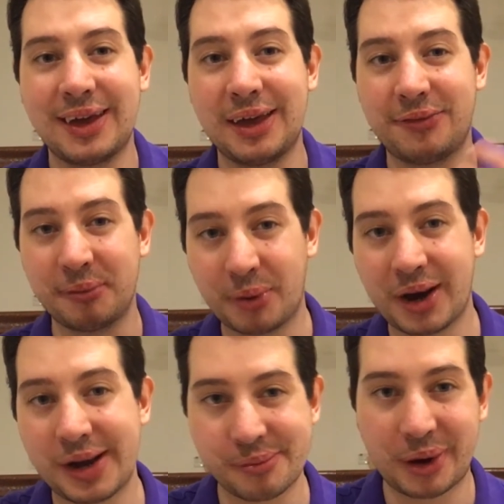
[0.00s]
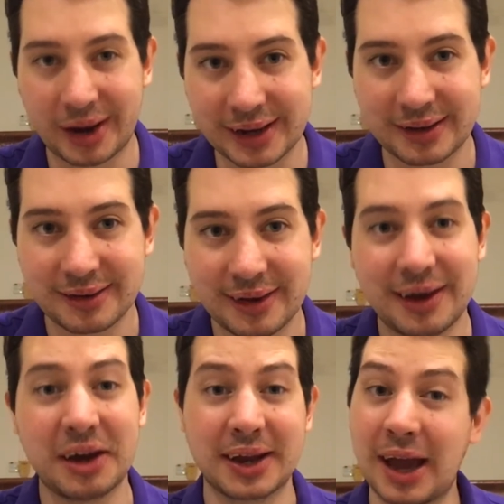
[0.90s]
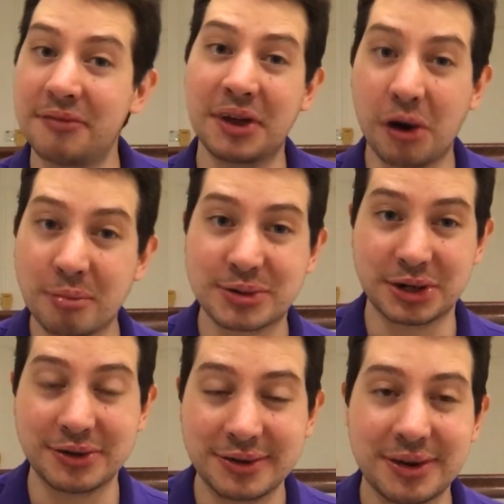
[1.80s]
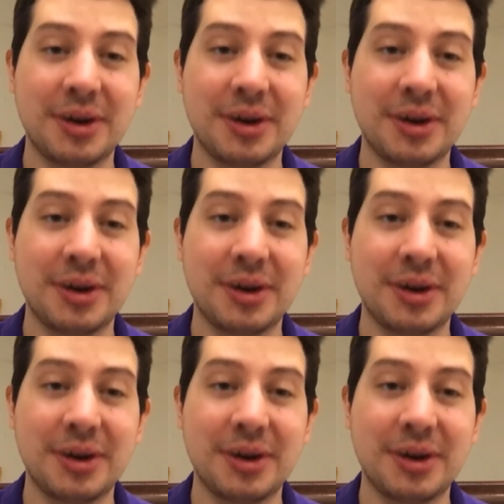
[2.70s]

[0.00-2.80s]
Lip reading: if you're buying a bike and you have the option,